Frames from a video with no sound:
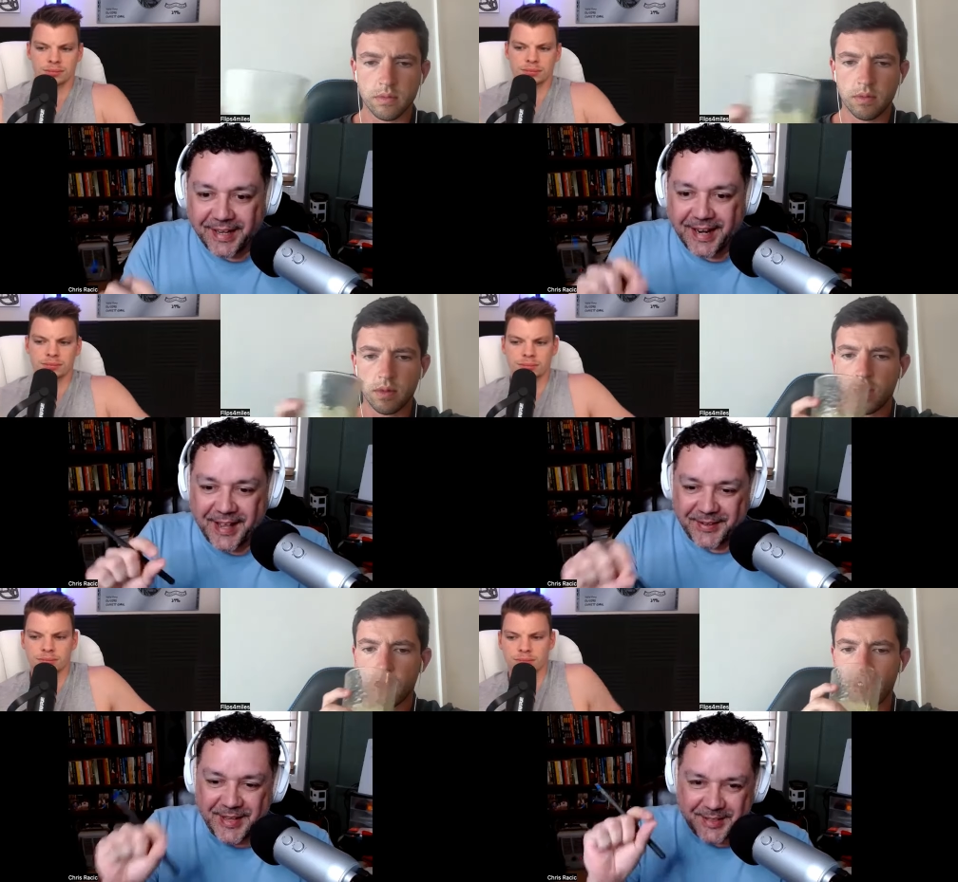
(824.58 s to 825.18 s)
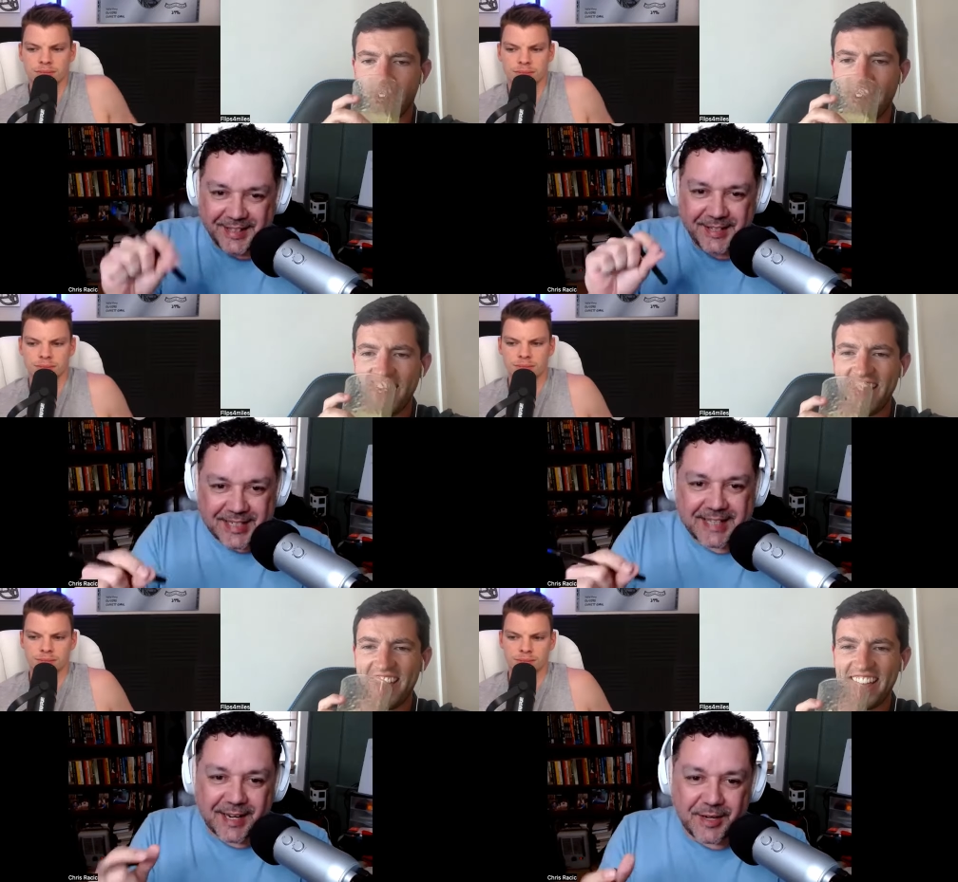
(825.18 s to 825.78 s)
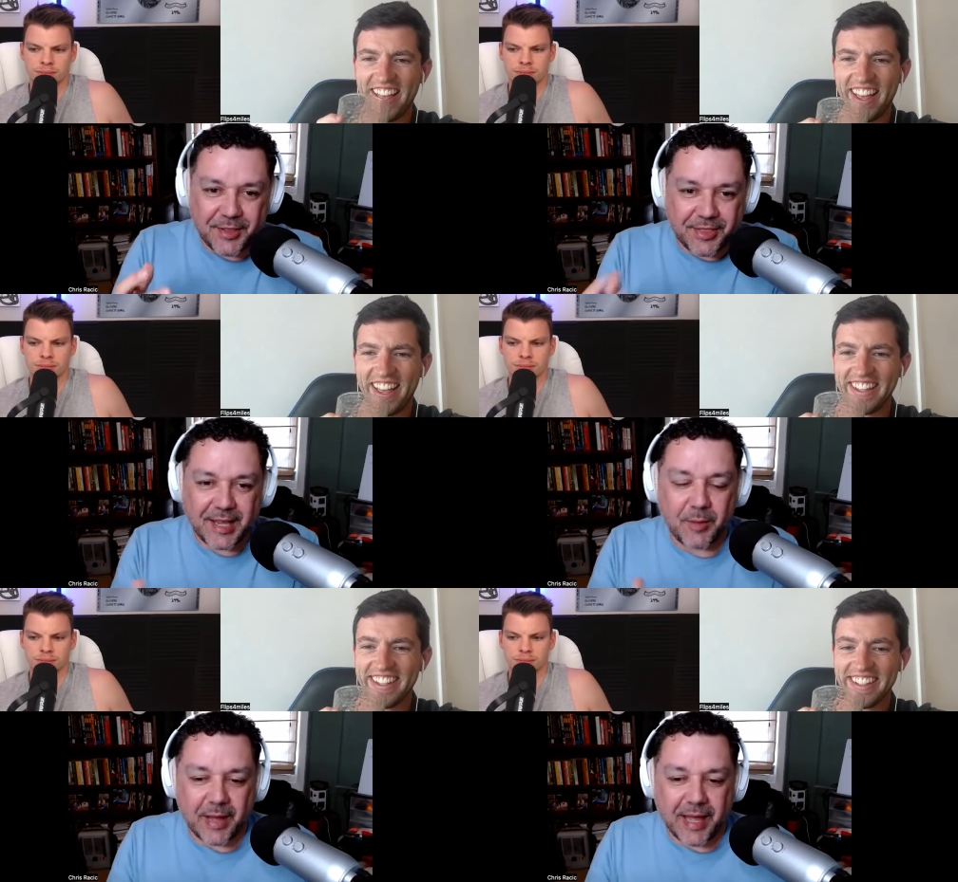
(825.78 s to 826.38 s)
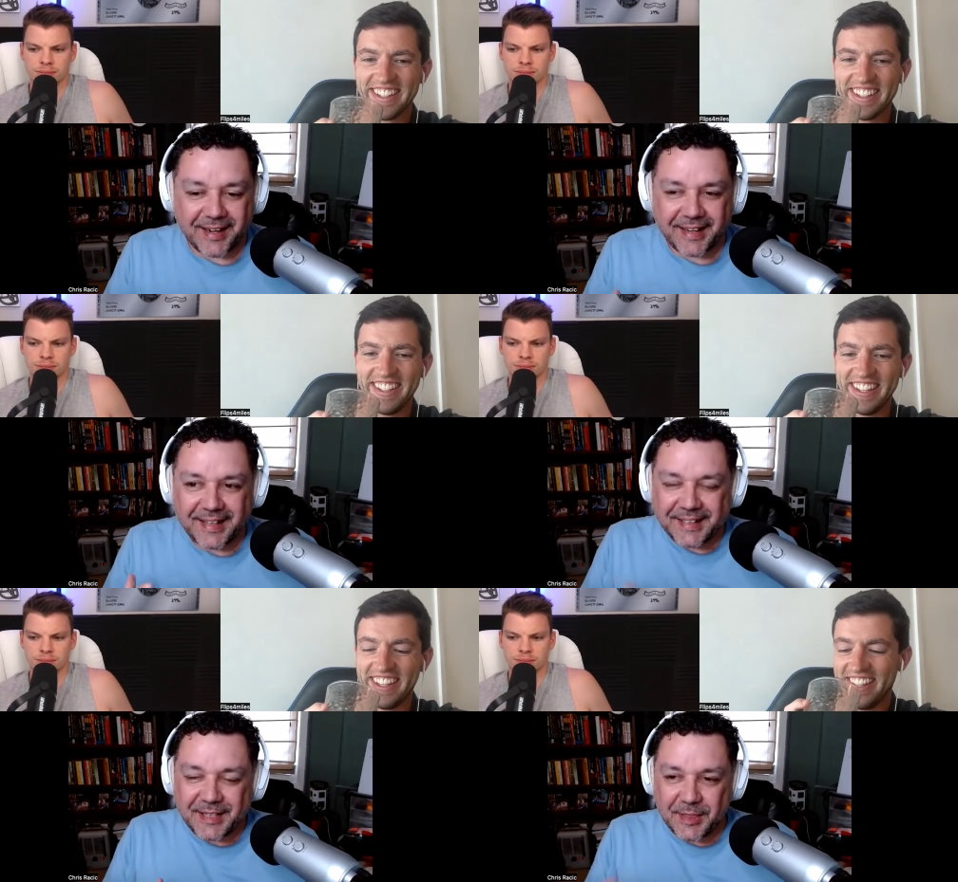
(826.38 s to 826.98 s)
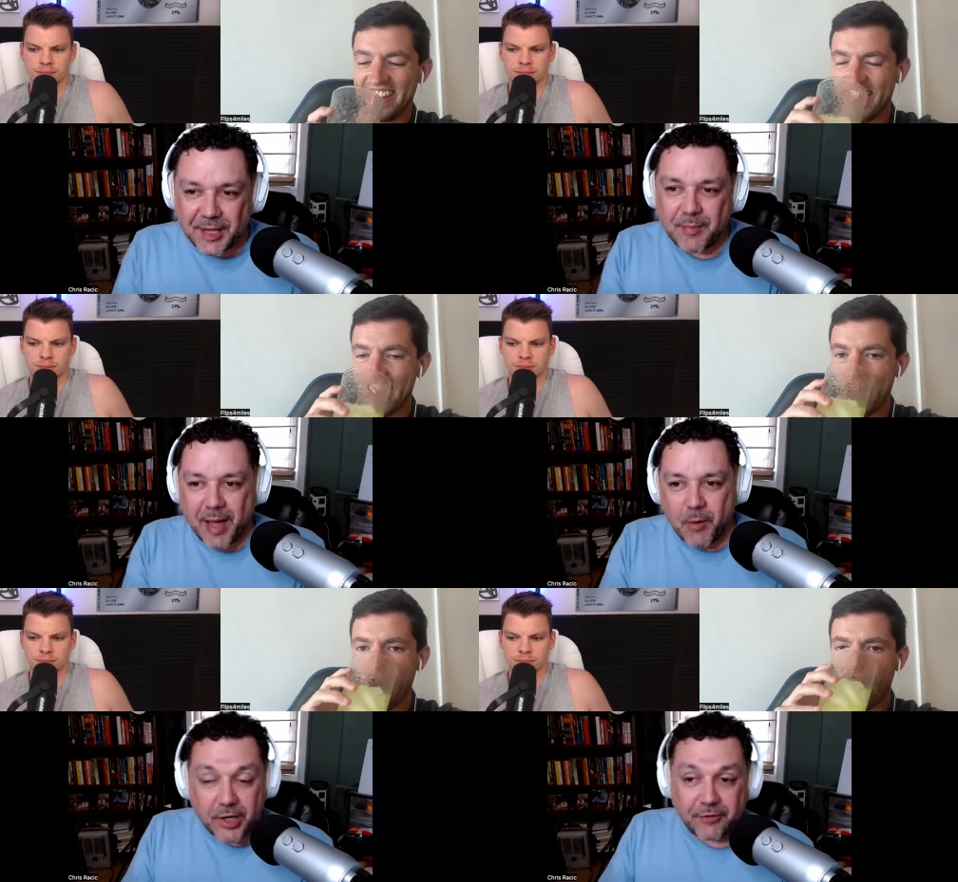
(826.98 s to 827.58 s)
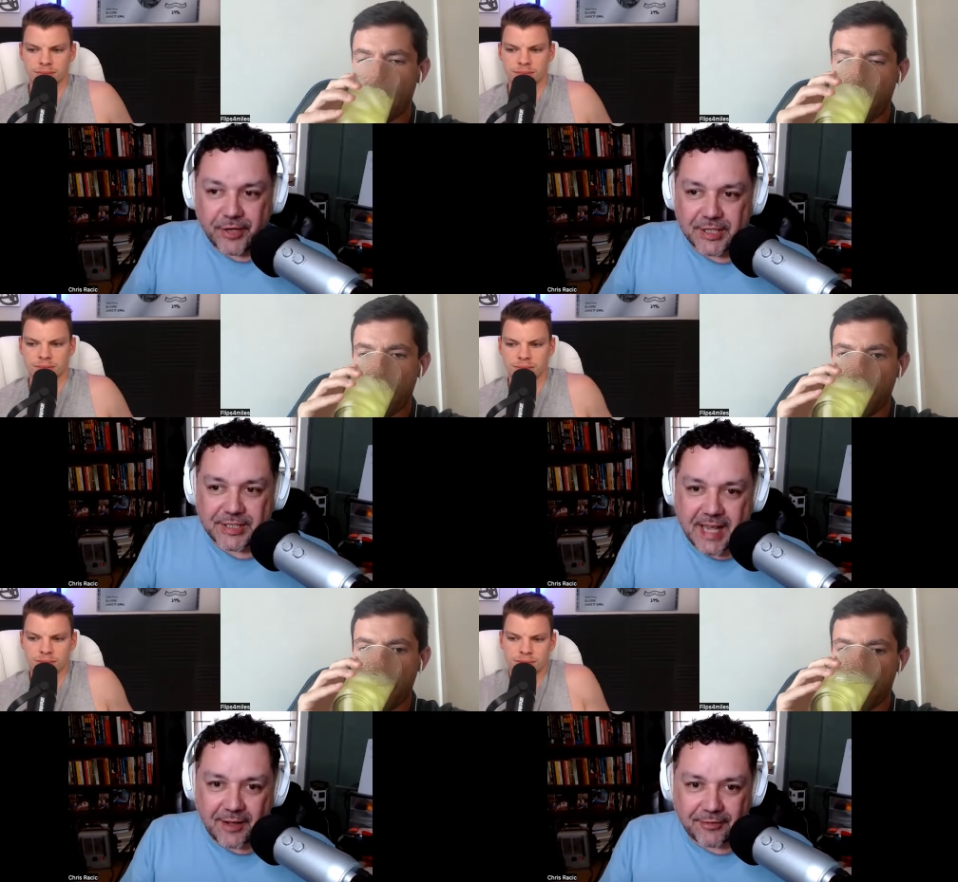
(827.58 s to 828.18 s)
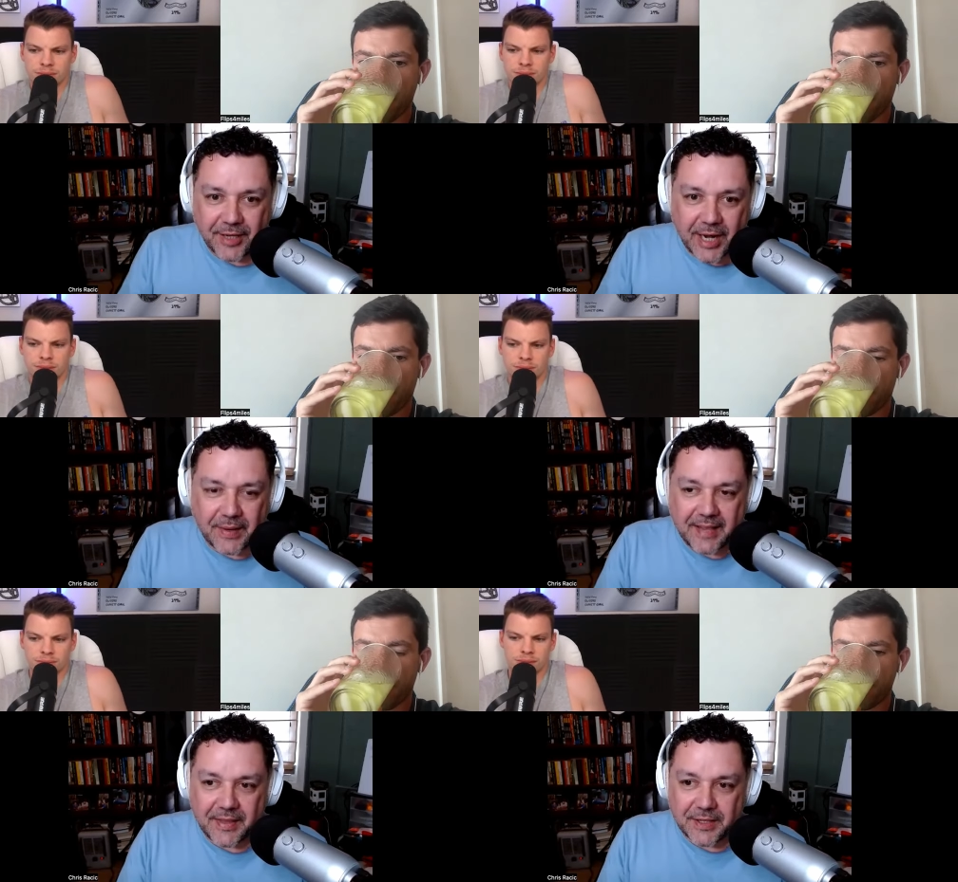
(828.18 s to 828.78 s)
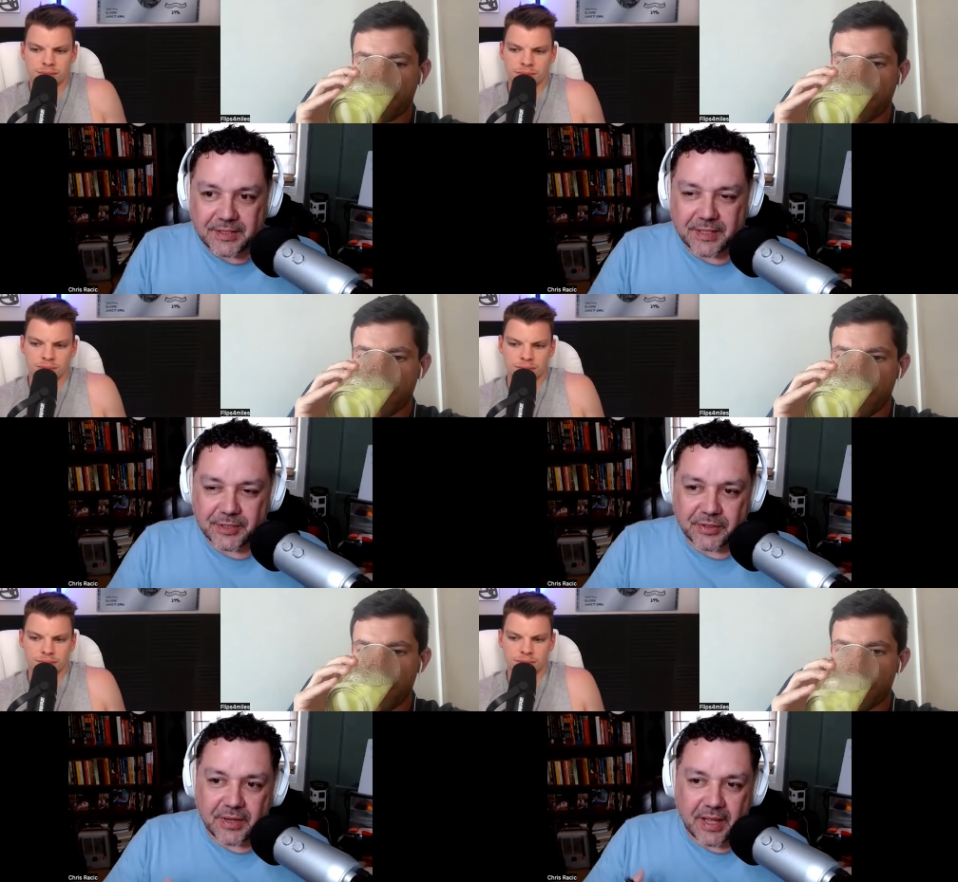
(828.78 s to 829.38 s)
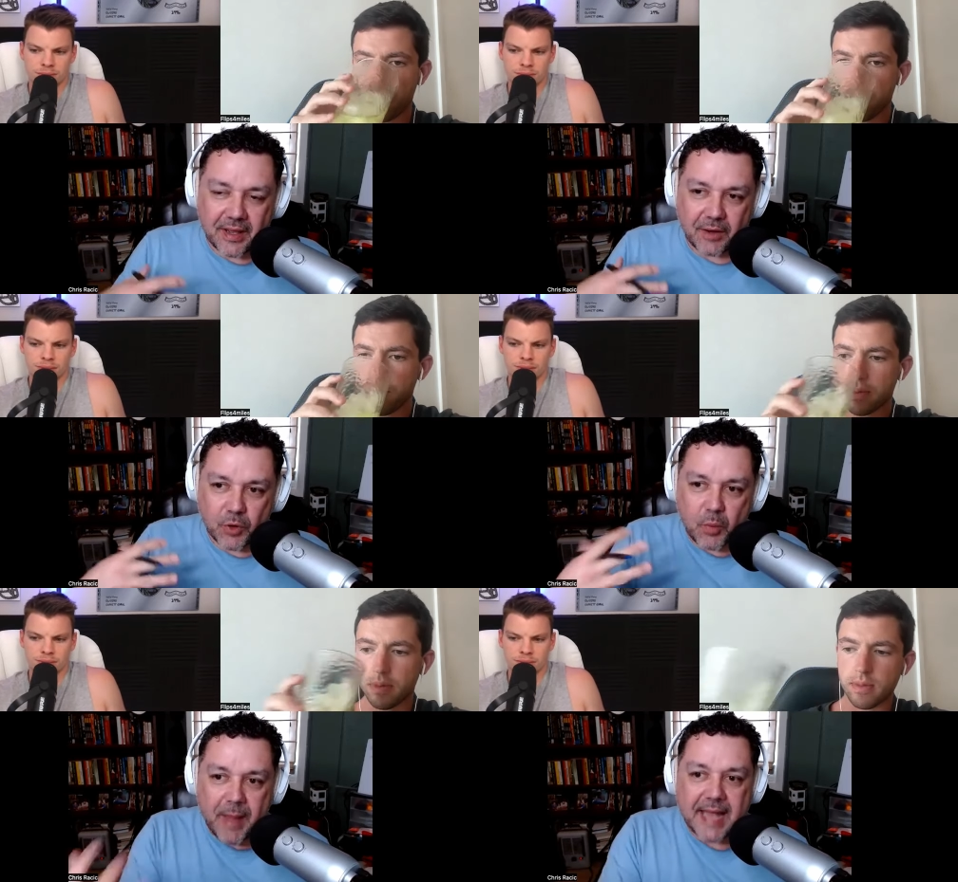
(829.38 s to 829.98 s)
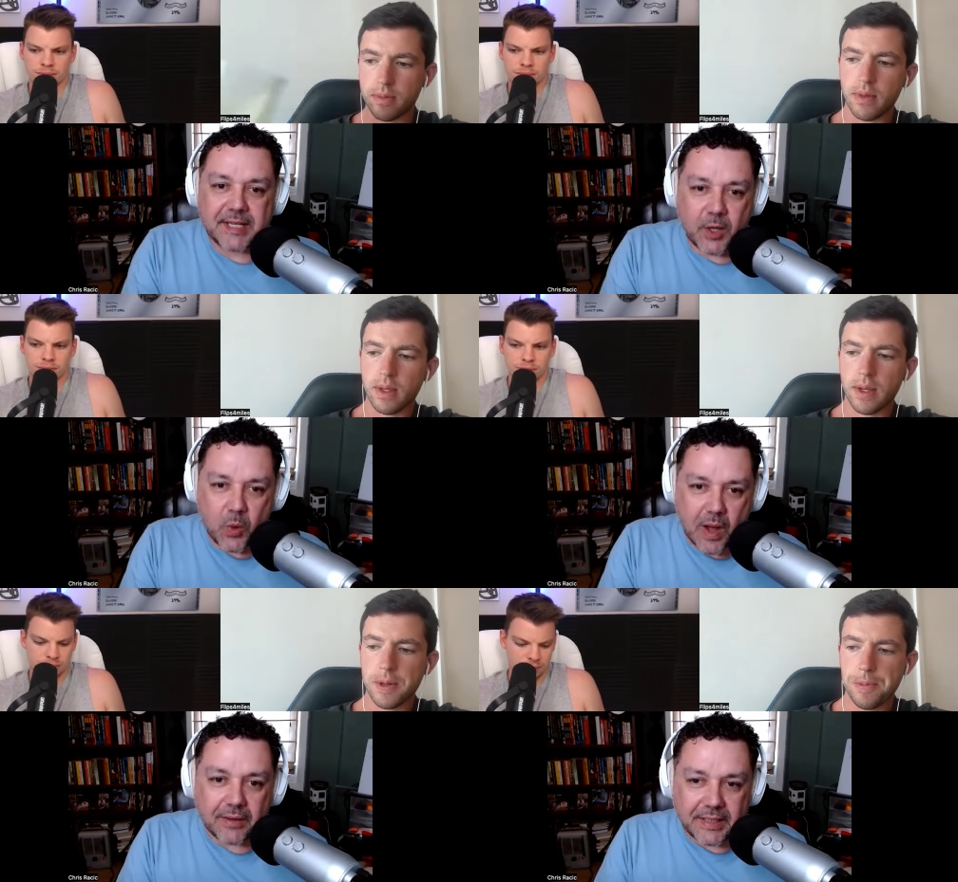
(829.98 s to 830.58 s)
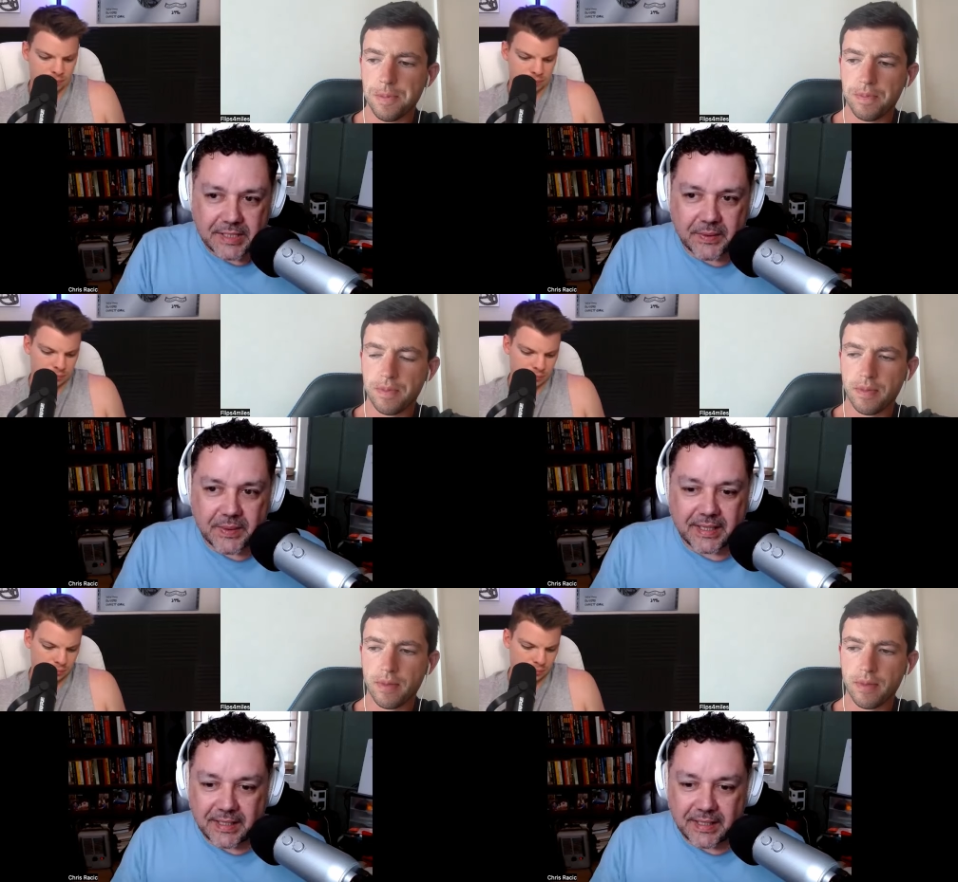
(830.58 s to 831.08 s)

Speaker 1: You know, you, you sit there and you think about you think about working for yourself. You know, and, and there's there's a, a romantic quality to it.